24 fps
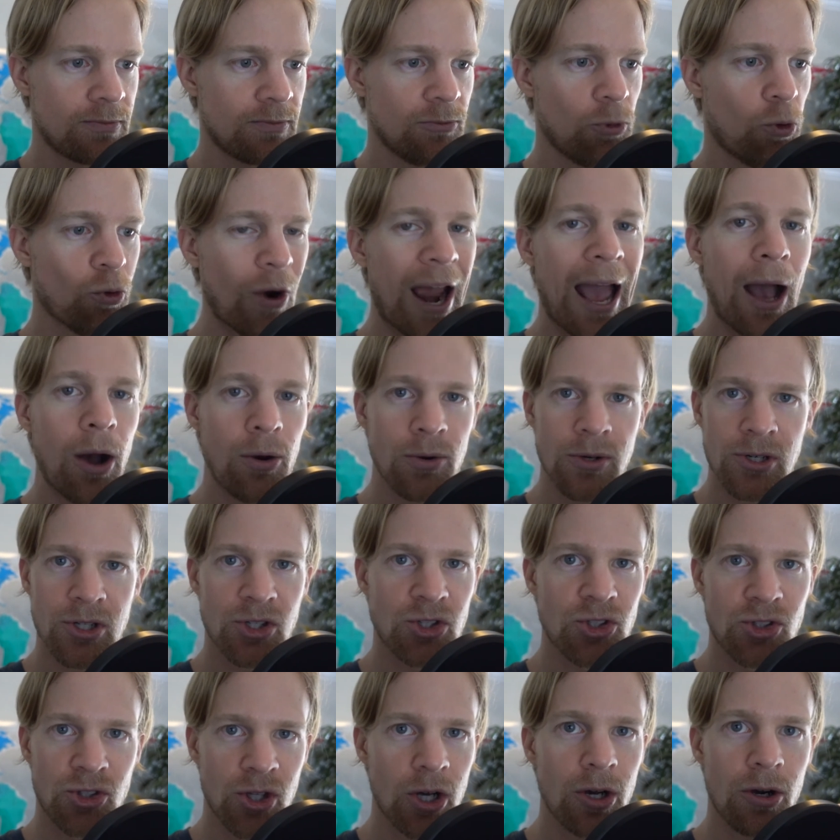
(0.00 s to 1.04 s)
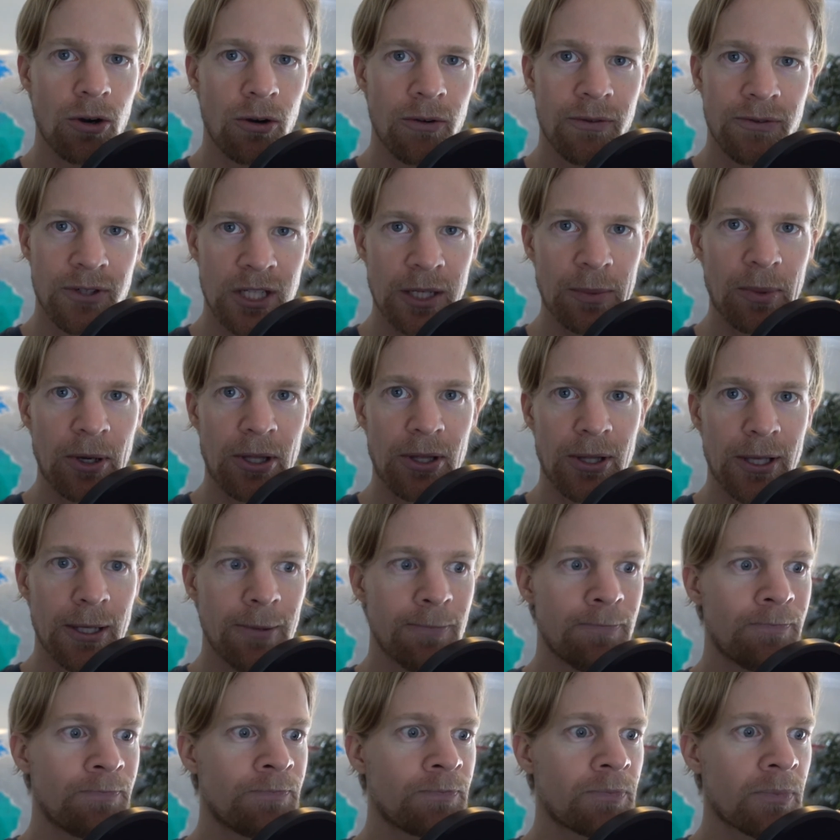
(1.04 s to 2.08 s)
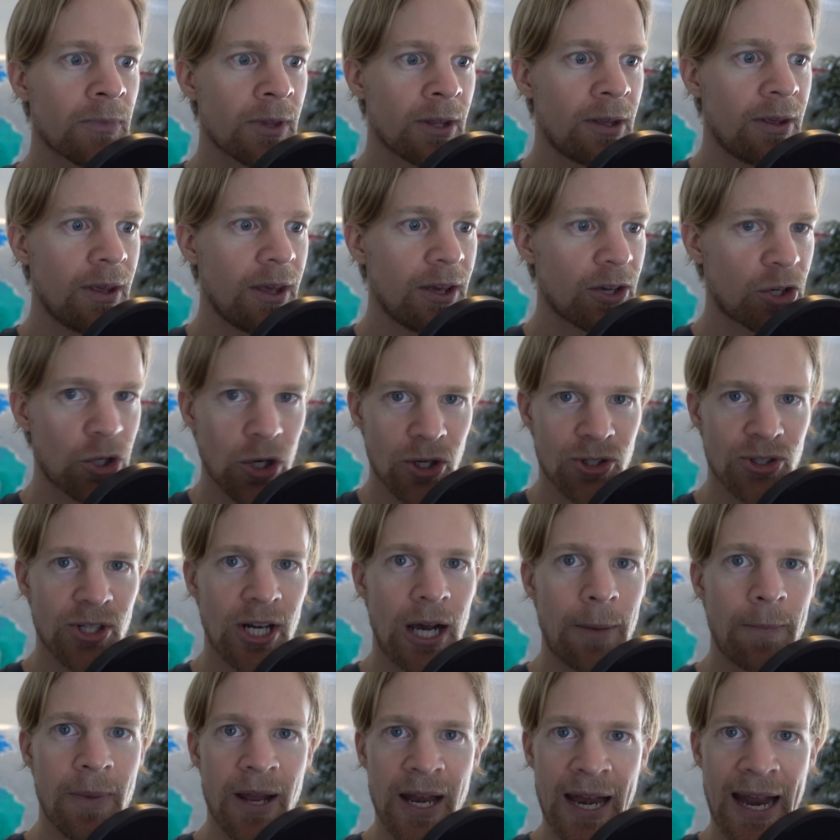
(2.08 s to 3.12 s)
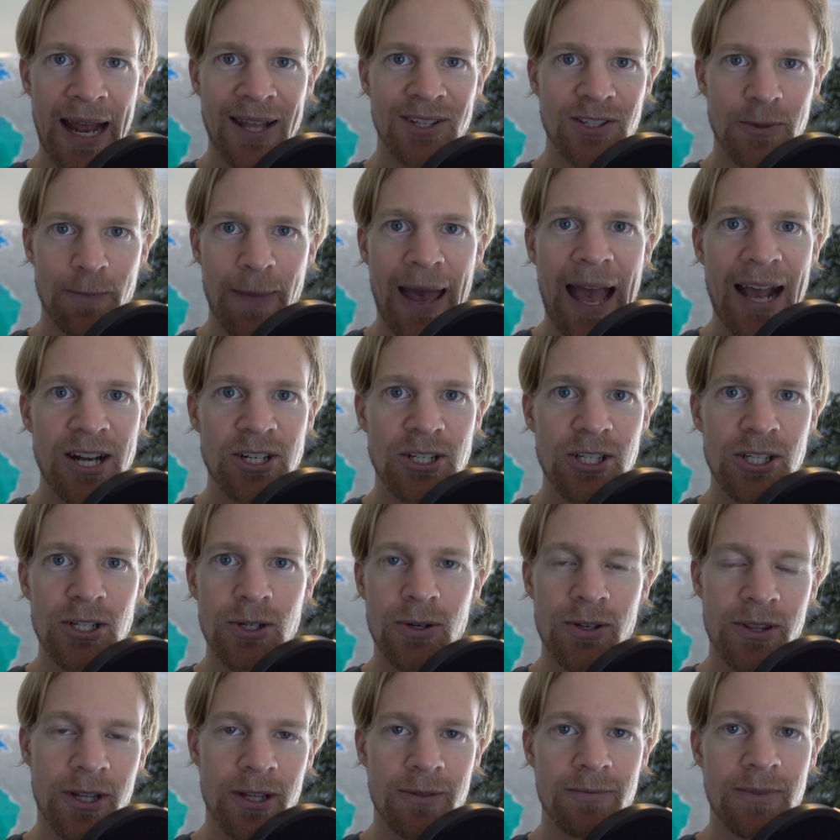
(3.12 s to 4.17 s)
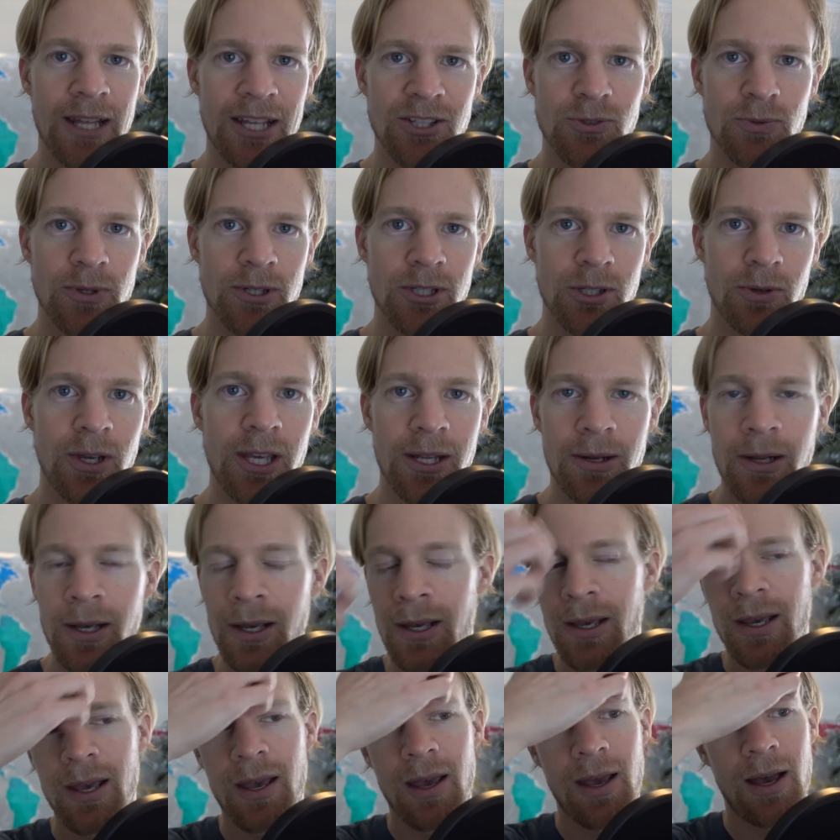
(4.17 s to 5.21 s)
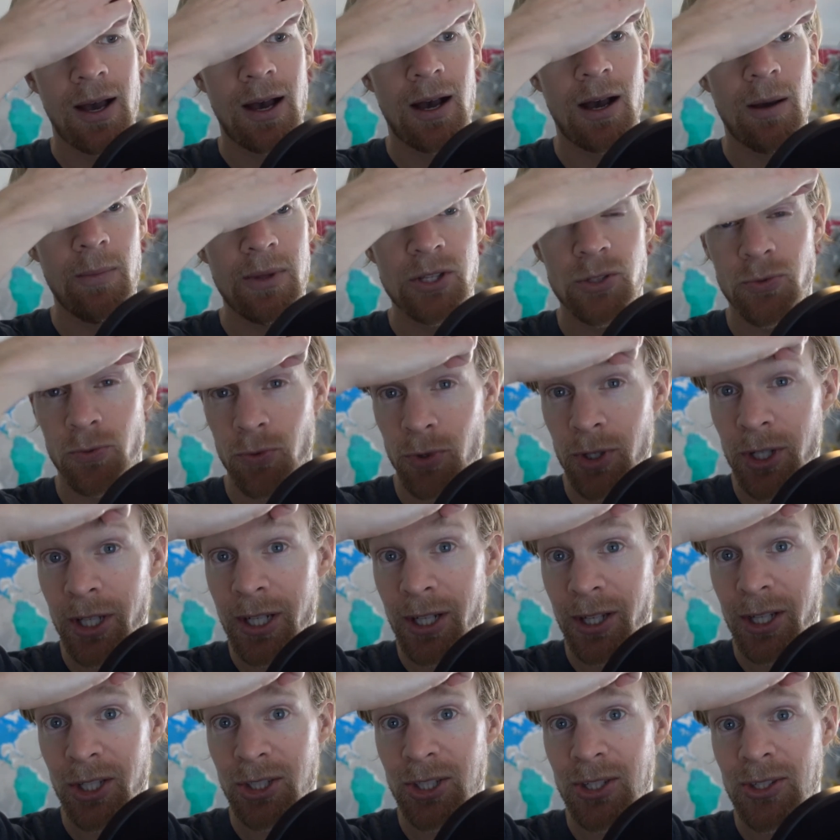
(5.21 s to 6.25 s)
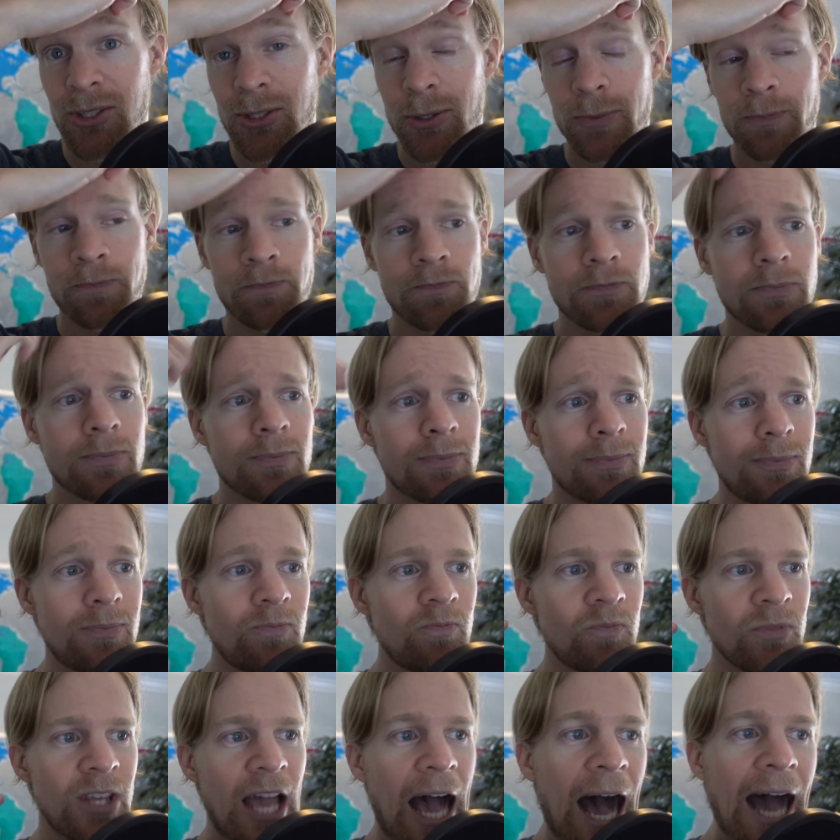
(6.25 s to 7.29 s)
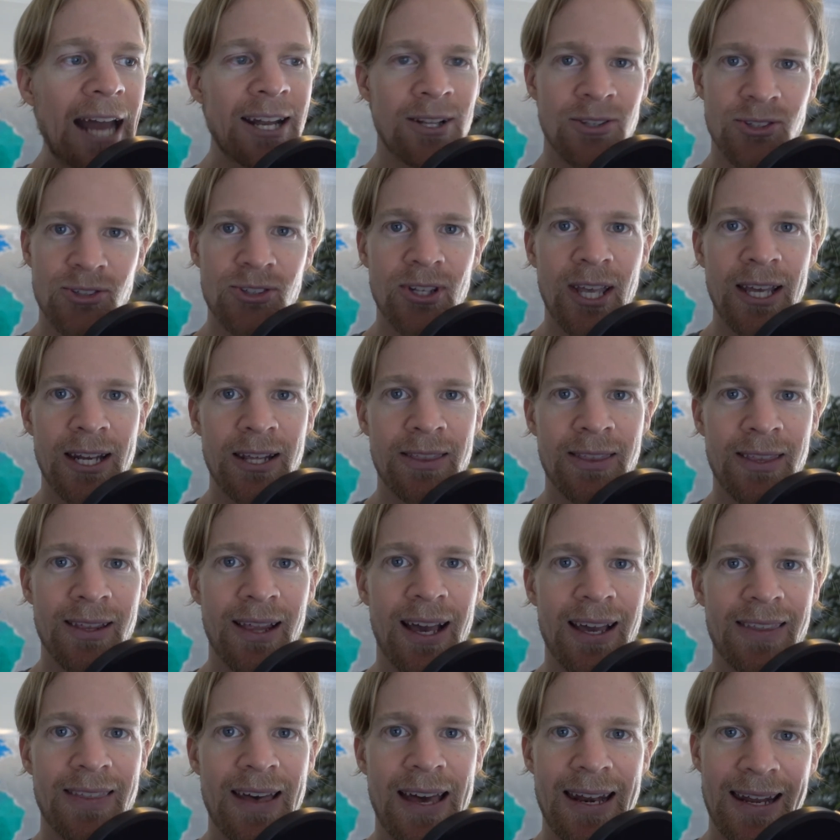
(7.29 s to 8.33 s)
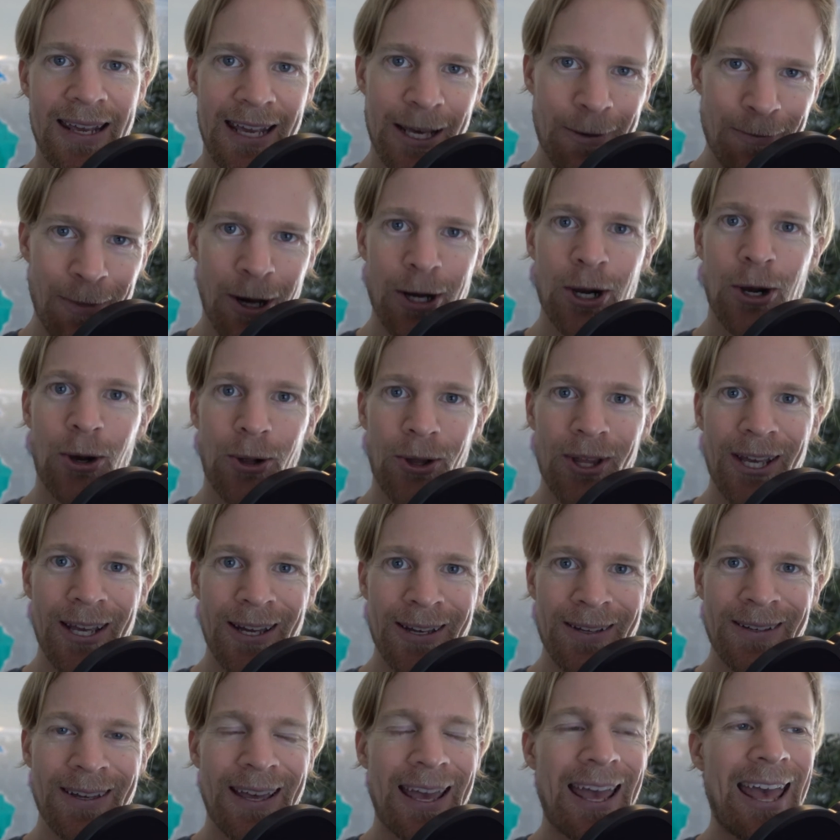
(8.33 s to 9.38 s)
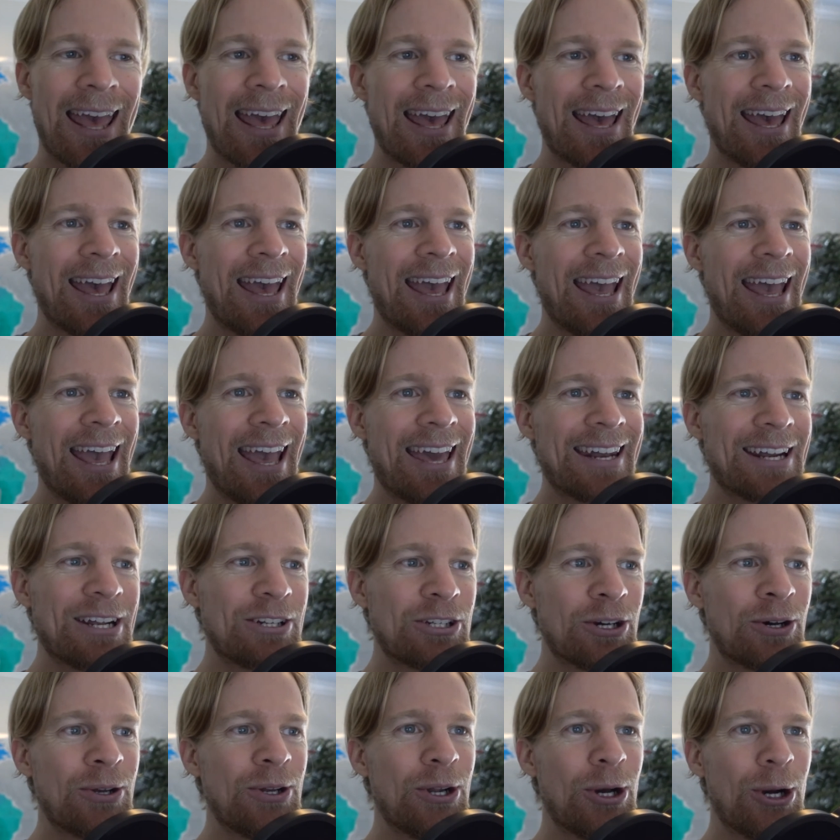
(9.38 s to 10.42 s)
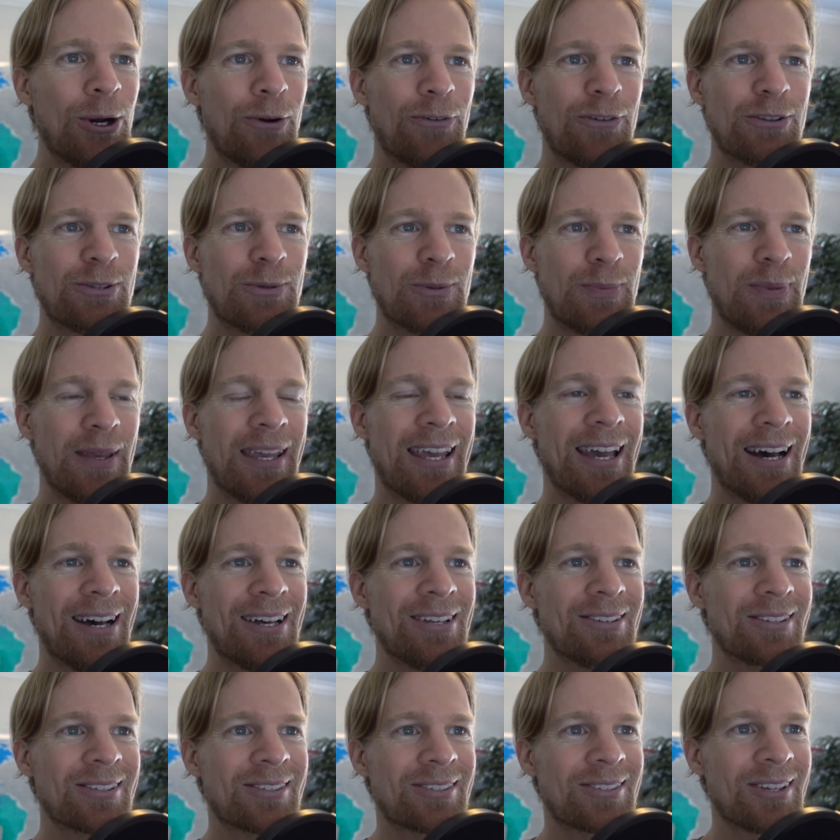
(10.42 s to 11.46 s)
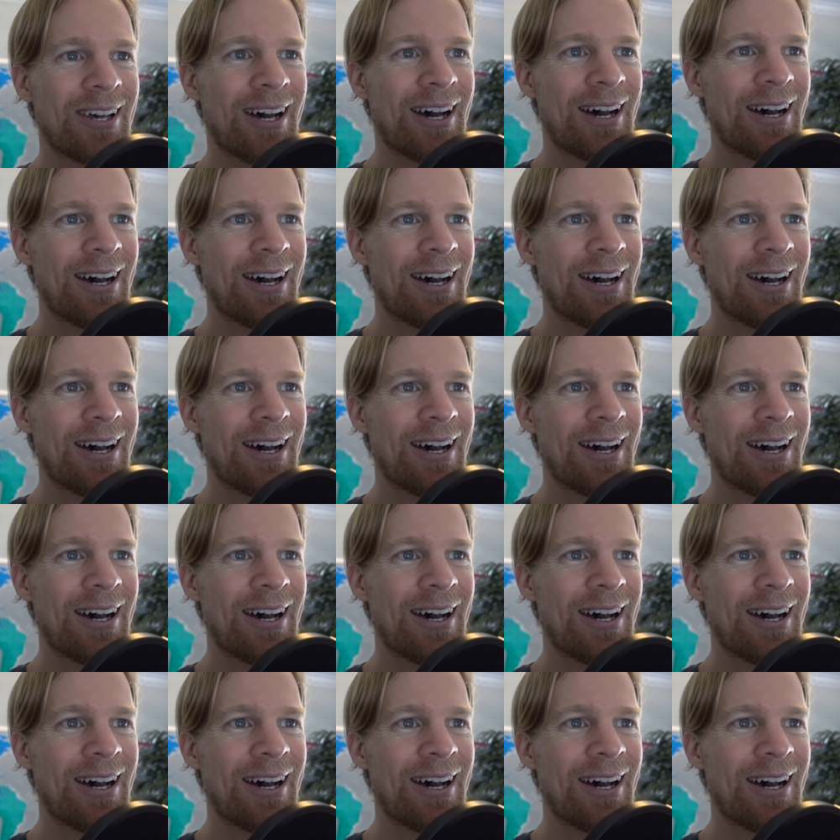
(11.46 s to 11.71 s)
round stove, typically, cooks it up and hands it back to you, and then that's what you eat. It's really delicious. I didn't see anything like that in Mongolia, and I don't know if it's because